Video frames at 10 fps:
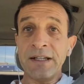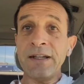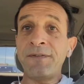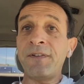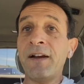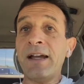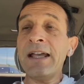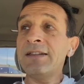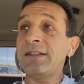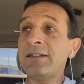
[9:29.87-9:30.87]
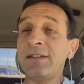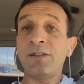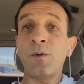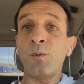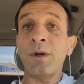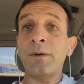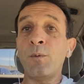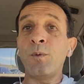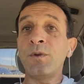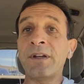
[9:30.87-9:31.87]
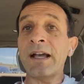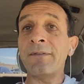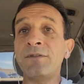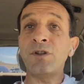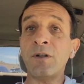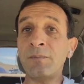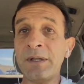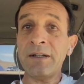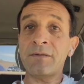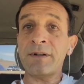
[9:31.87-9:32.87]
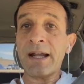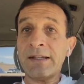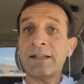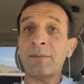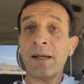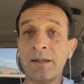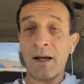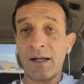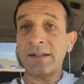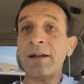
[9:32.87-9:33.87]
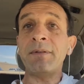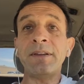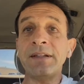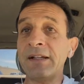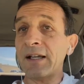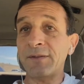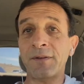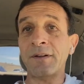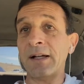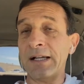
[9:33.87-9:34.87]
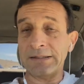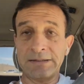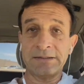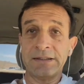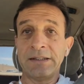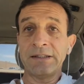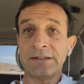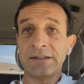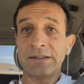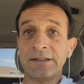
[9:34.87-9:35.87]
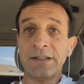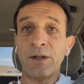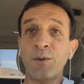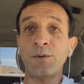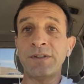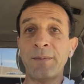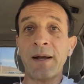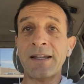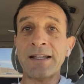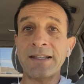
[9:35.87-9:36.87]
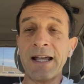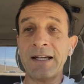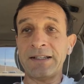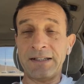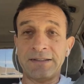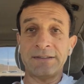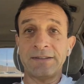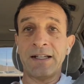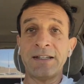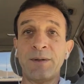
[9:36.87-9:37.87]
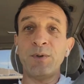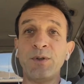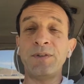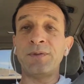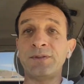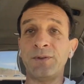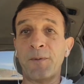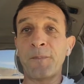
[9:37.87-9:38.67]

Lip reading: If entities would have not been created by God, everything comes from God. The good, the bad, and the ugly, and the beautiful too.